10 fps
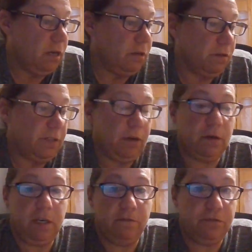under
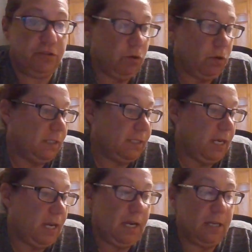theory of
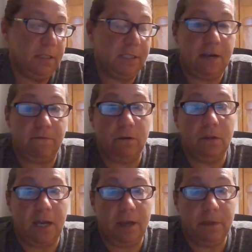joint and
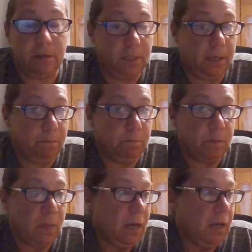several liability.
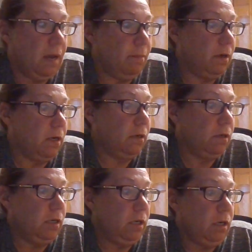
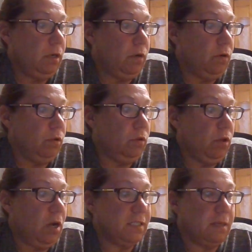Emma
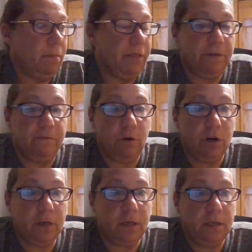lost a month of
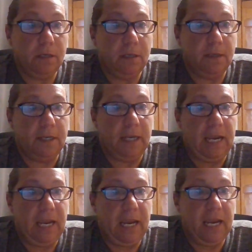work,
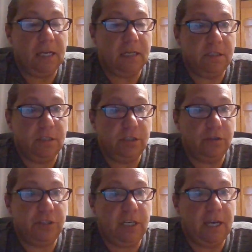and
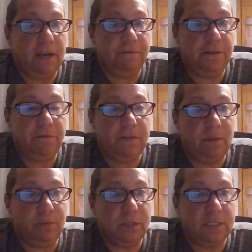she had
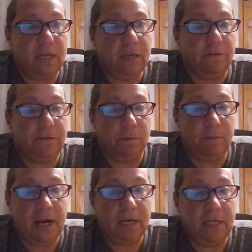15% of her
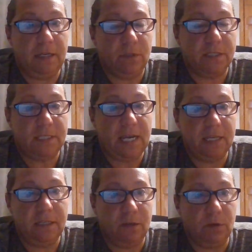body with
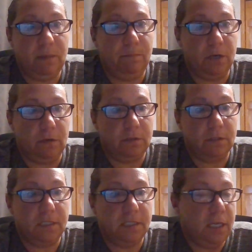second-degree
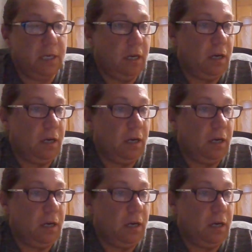burns.